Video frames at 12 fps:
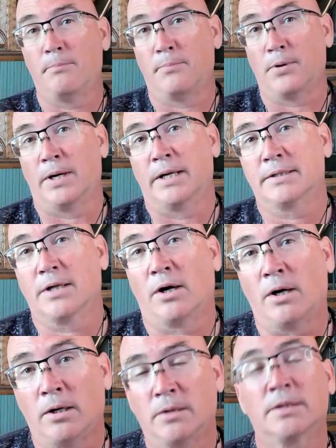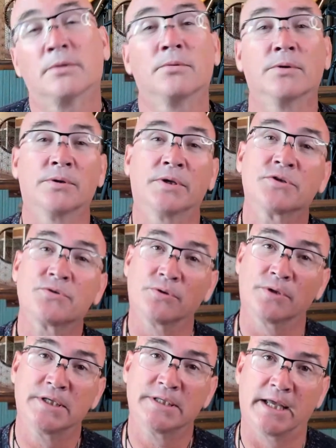But all it really
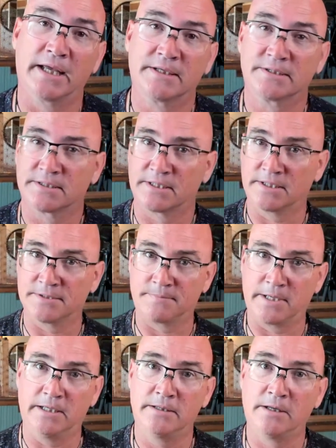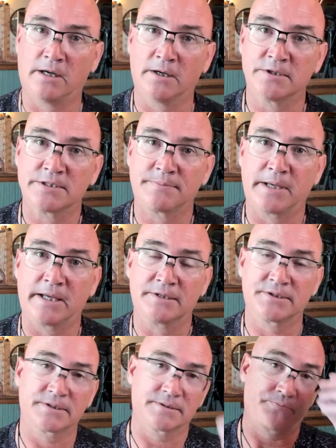truly takes is being in the heart
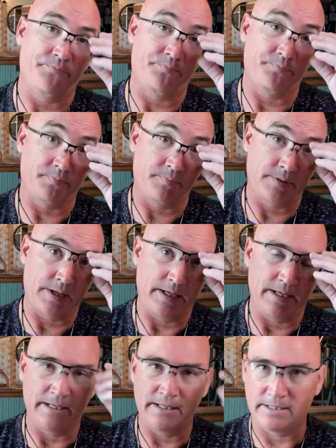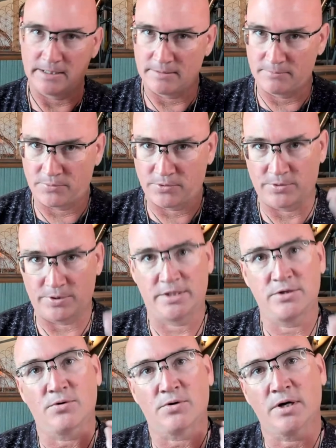space putting
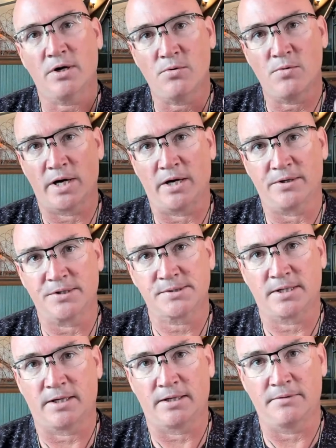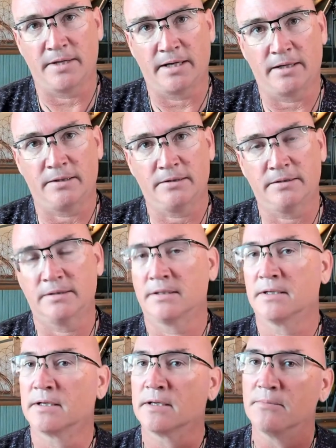your awareness on there,
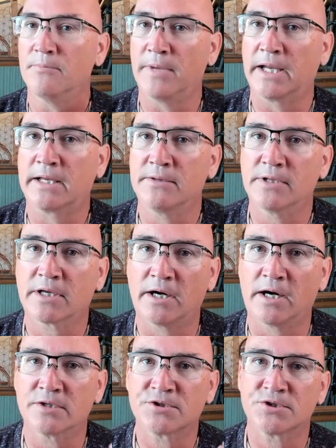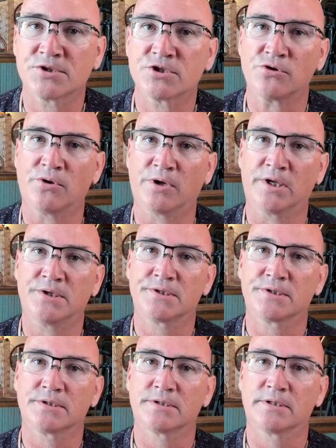making the conscious choice